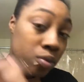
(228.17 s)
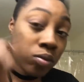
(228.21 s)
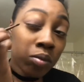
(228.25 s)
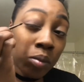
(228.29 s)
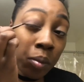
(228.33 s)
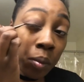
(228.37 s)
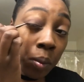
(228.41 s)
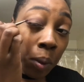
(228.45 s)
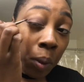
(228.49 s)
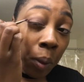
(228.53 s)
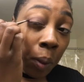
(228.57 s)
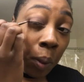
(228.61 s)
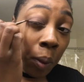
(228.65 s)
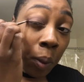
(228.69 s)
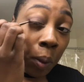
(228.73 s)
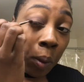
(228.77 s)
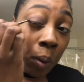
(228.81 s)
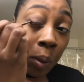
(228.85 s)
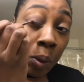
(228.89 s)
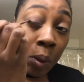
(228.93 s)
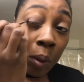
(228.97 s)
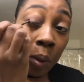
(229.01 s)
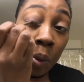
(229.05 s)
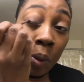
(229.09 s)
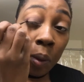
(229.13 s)

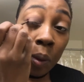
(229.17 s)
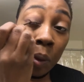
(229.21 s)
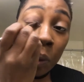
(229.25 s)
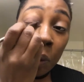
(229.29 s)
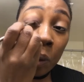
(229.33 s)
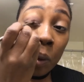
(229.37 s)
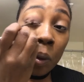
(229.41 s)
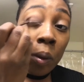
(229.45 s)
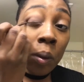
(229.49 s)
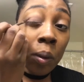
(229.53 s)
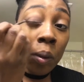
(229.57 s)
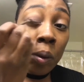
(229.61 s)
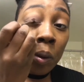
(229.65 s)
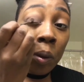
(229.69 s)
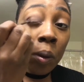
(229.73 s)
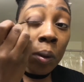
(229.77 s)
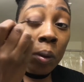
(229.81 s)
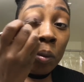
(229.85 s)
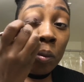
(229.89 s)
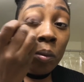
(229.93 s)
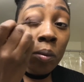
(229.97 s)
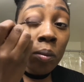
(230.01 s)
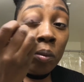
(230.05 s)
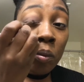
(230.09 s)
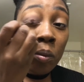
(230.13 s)

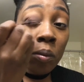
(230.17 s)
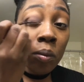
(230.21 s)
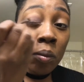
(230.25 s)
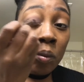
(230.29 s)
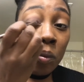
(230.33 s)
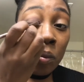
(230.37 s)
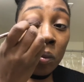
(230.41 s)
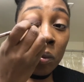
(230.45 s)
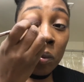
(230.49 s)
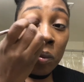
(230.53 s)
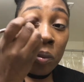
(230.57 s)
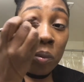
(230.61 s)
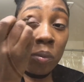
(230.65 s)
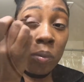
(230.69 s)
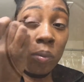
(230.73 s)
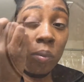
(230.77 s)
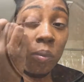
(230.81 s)
[no speech]